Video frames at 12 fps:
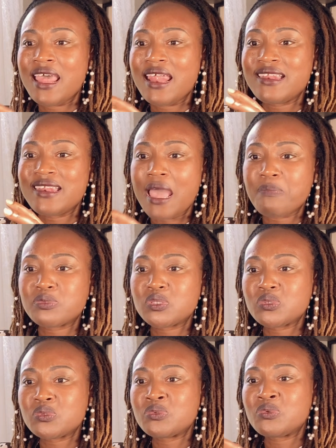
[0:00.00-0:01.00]

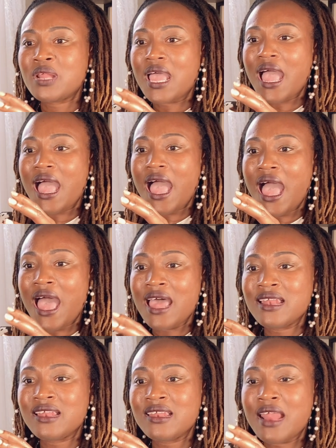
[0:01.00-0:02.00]
Neptune
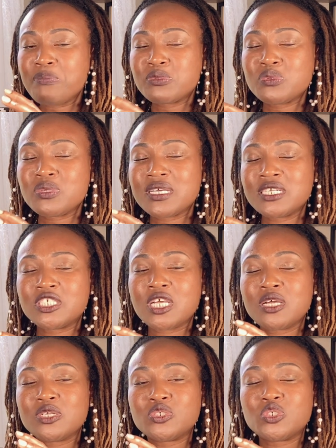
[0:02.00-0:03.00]
and Neptune
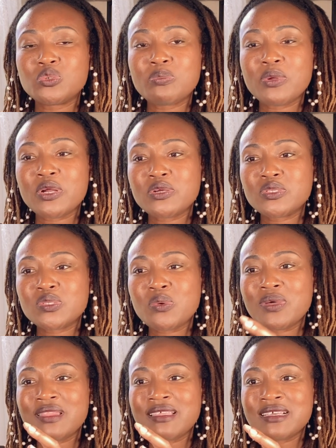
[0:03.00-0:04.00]
conjunct Jupiter. So
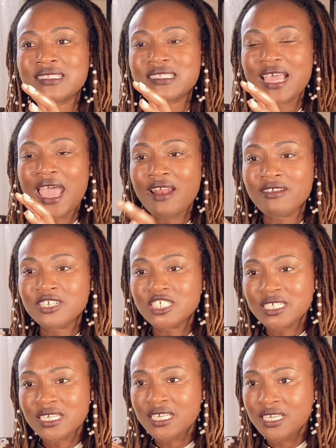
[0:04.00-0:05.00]
with this
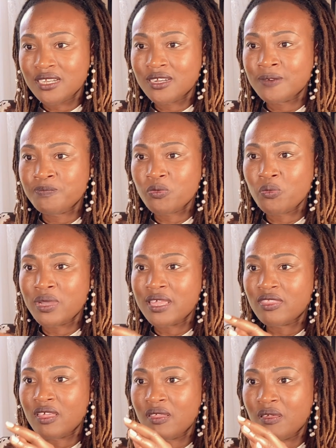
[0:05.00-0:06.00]
energy here,
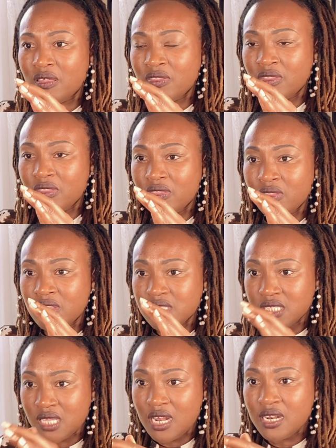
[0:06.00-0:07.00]
with the
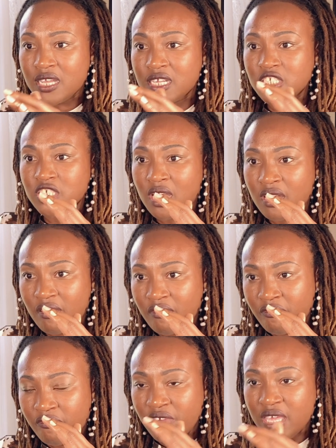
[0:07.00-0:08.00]
sun conjunct
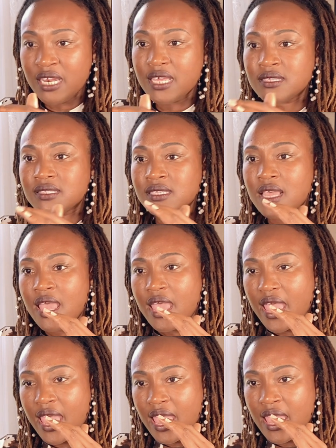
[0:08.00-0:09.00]
Venus
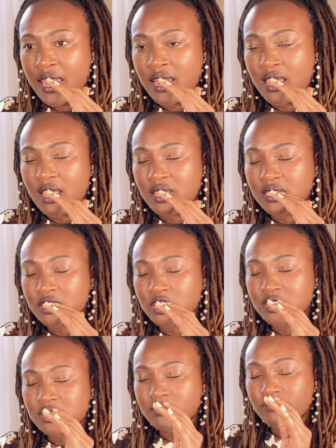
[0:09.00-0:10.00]
and
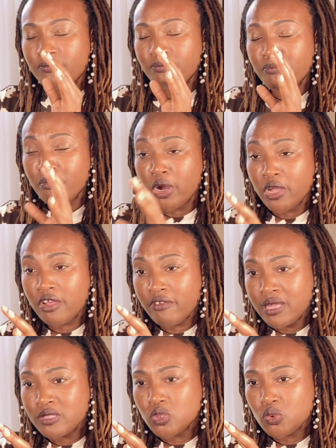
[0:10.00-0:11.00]

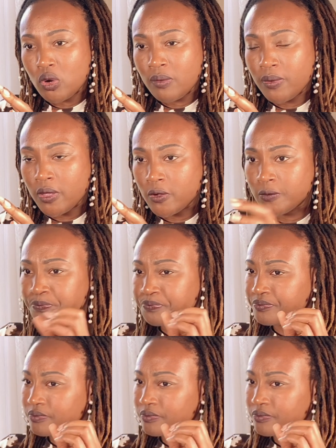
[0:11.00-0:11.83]
Mercury in Scorpio,